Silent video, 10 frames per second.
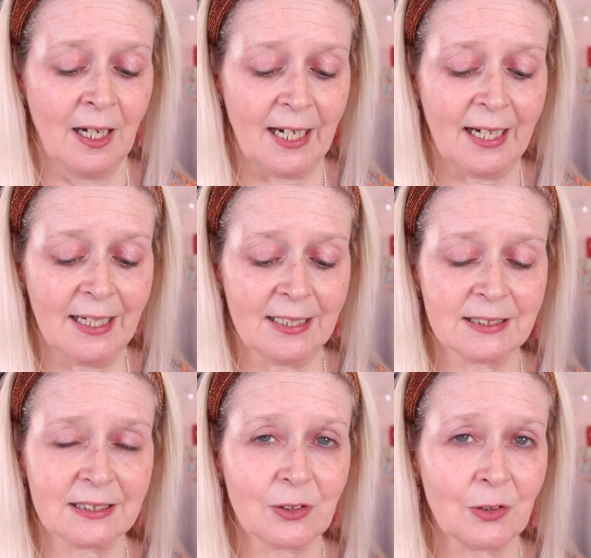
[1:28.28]

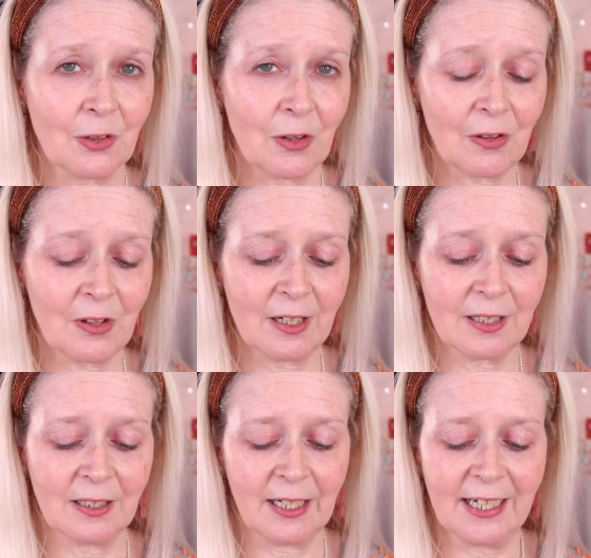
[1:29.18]
It's got
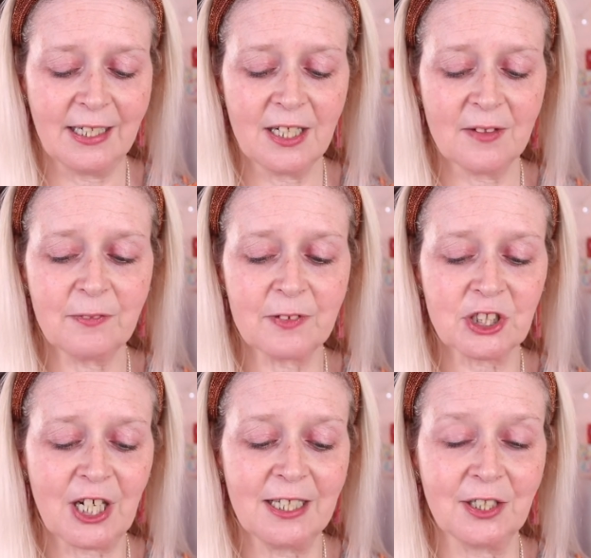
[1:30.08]
enough of a
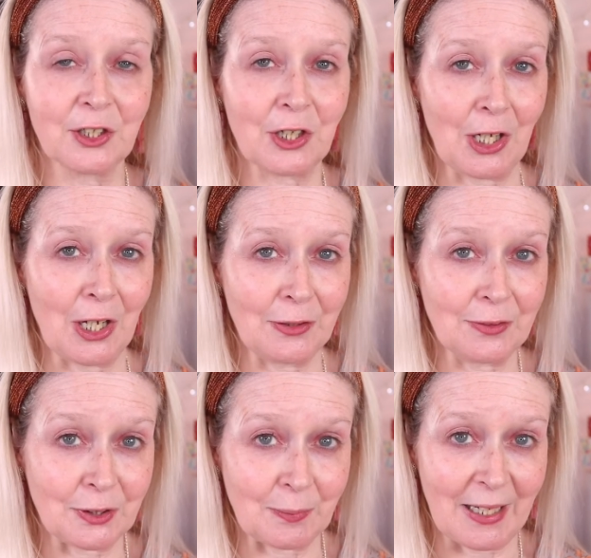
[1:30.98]
sheen and a glow
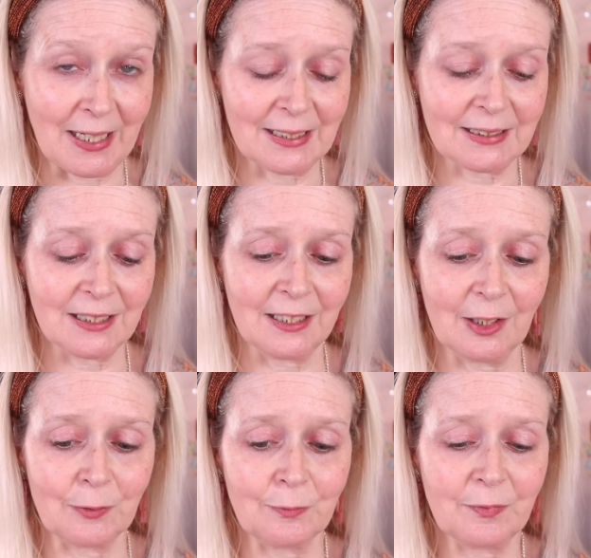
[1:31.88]
to it
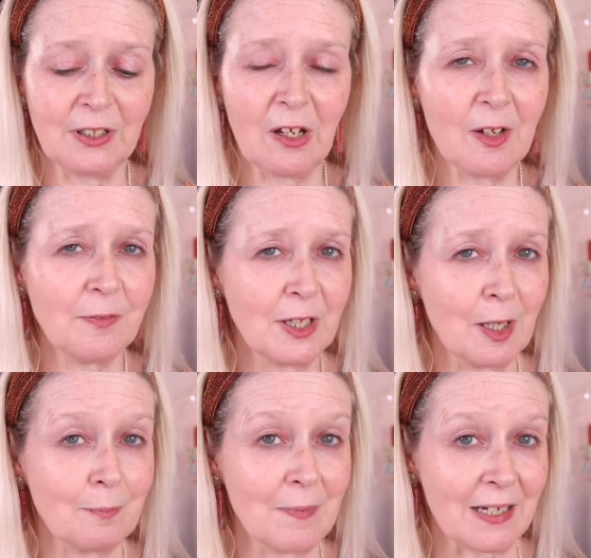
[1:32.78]
to liven
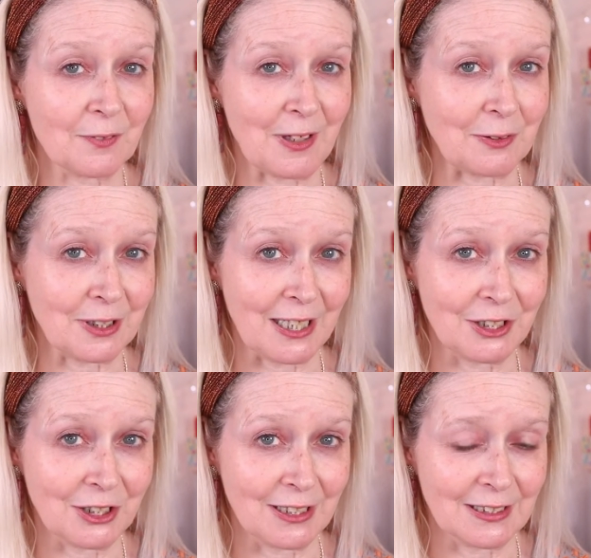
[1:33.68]
up matte
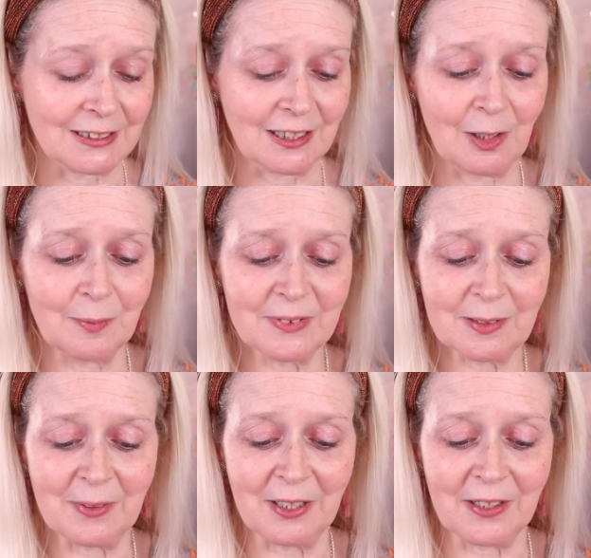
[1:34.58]
foundations. I'm
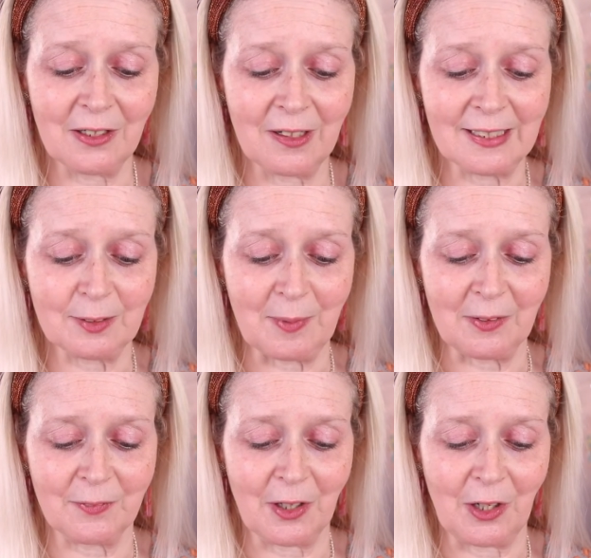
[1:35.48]
somebody that likes a bit
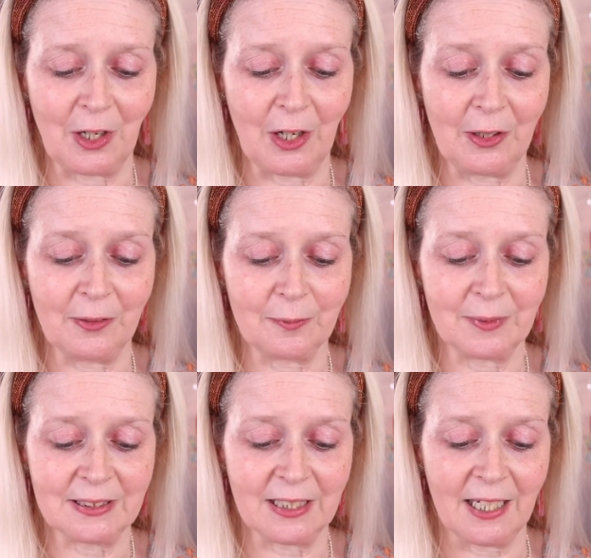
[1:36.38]
of a glow on
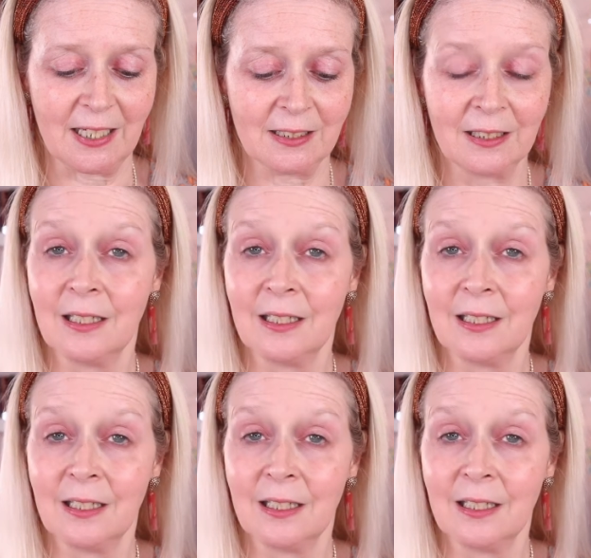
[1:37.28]
my skin.